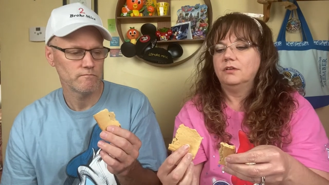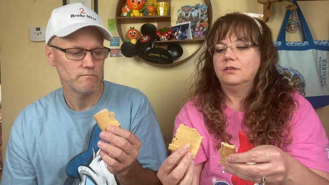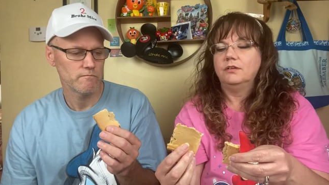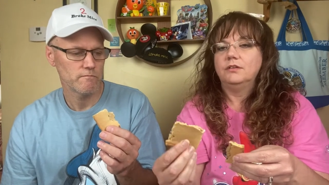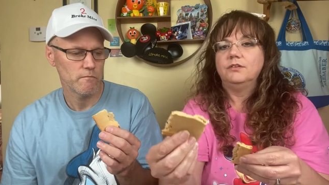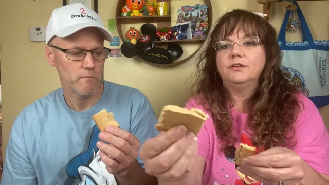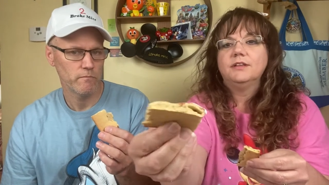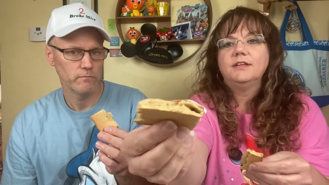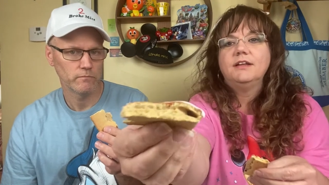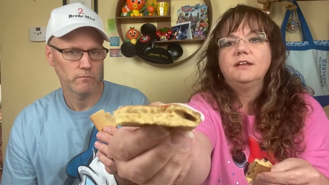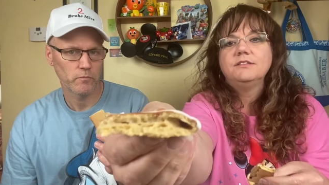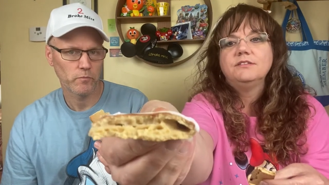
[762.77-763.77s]
Speaker 1: Mm, look at
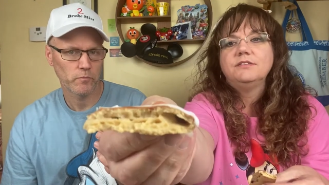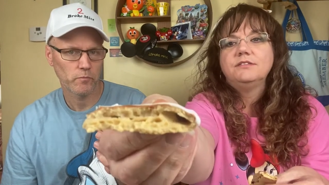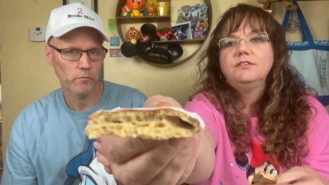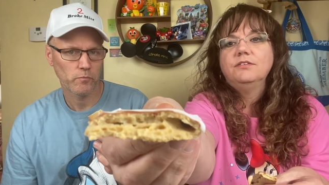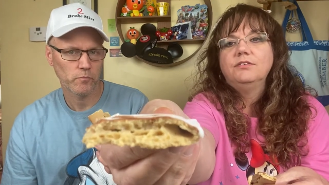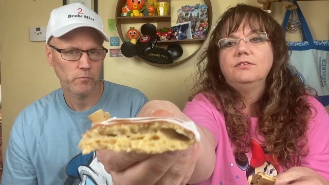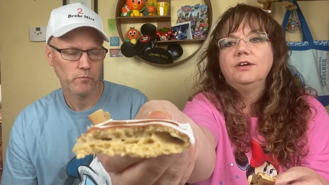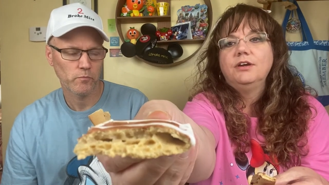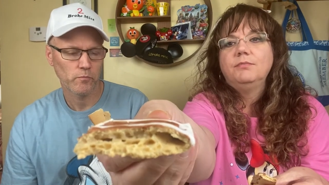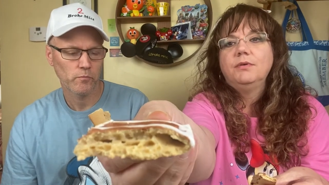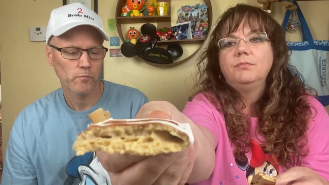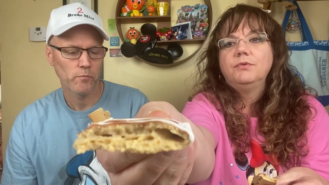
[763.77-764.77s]
that. As you can see the little air
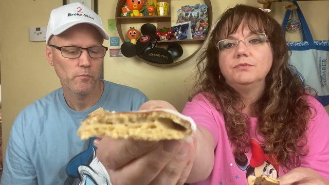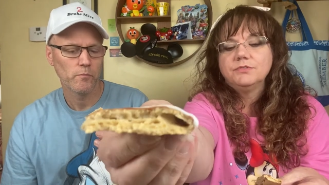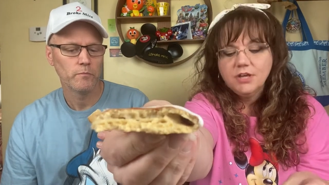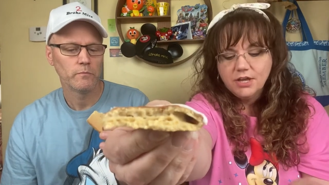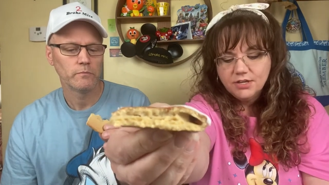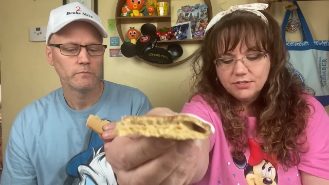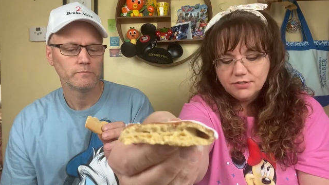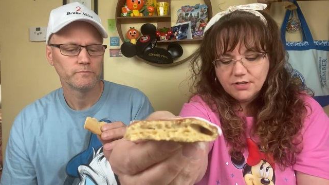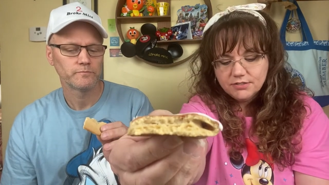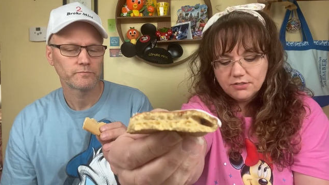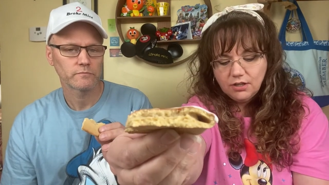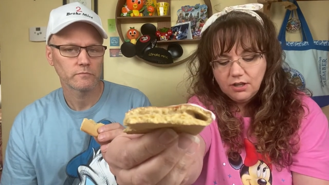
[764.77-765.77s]
bubbles. So
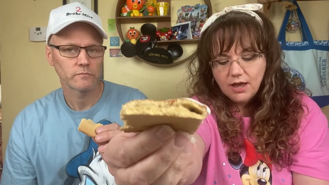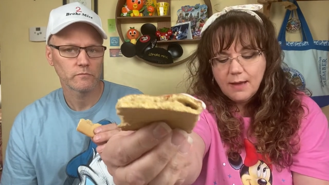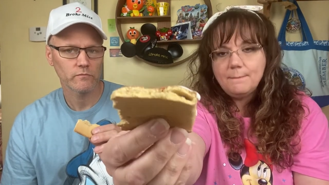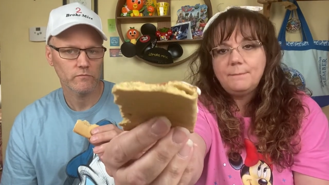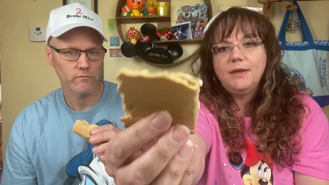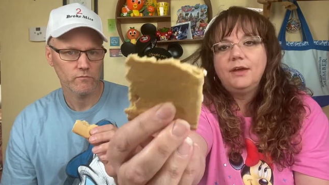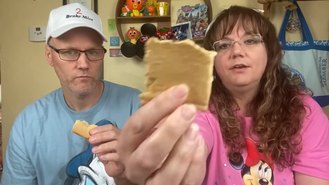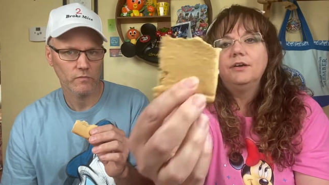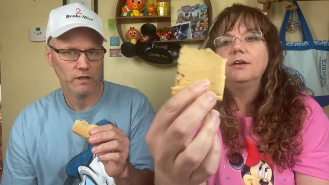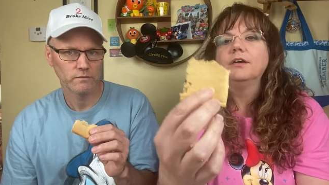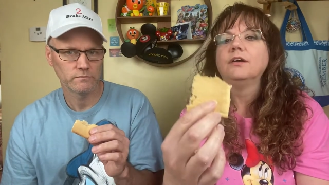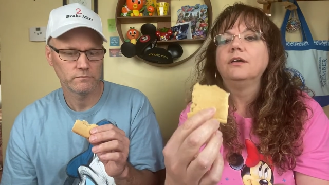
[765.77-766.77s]
that's a lot
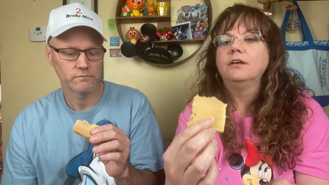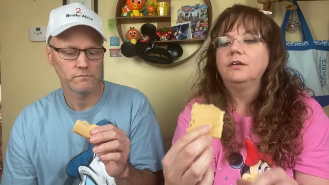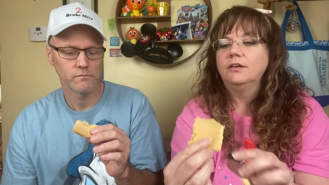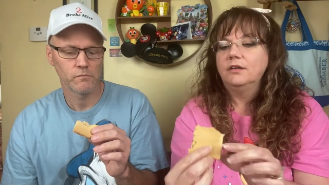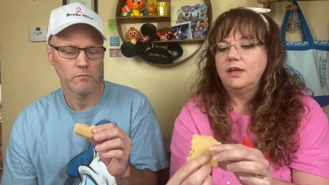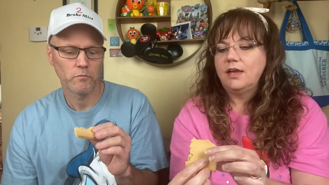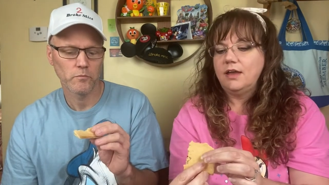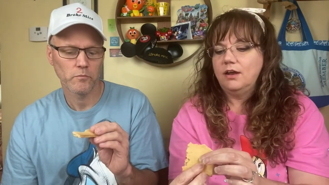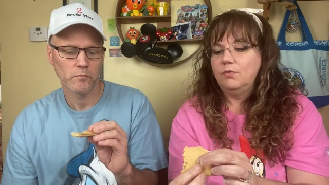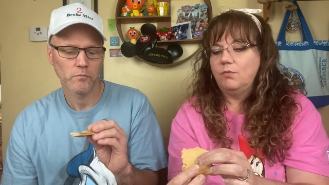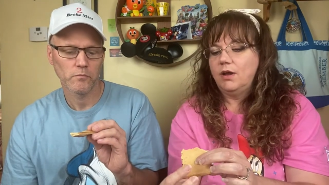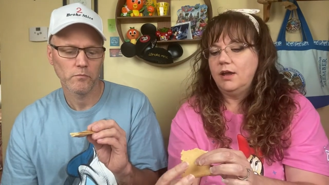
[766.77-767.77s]
better
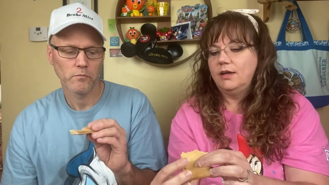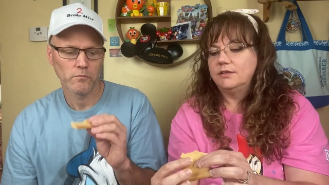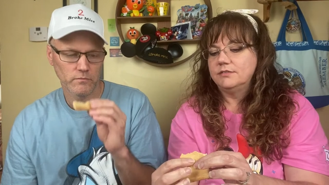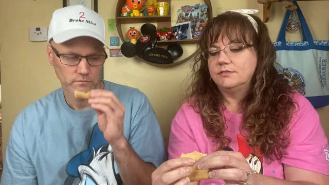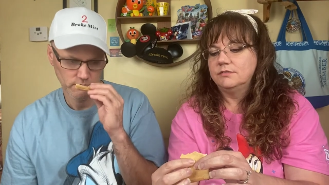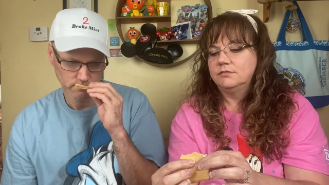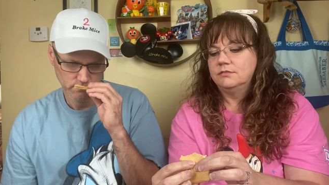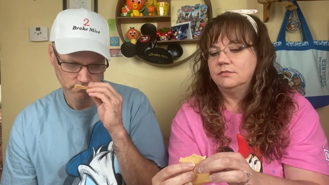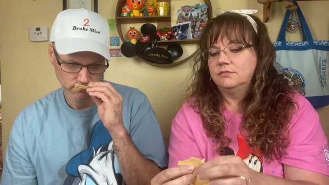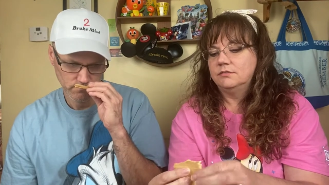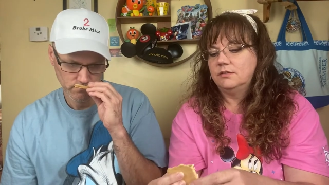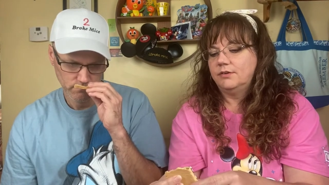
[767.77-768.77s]
air wise.
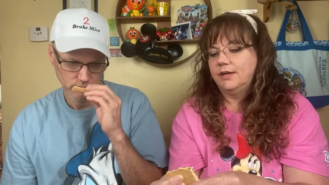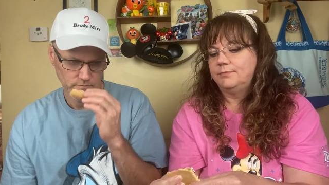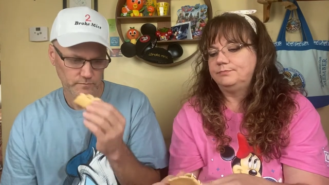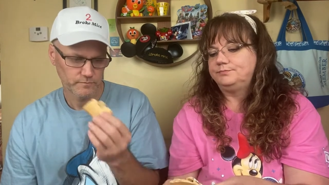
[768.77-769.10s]
Okay.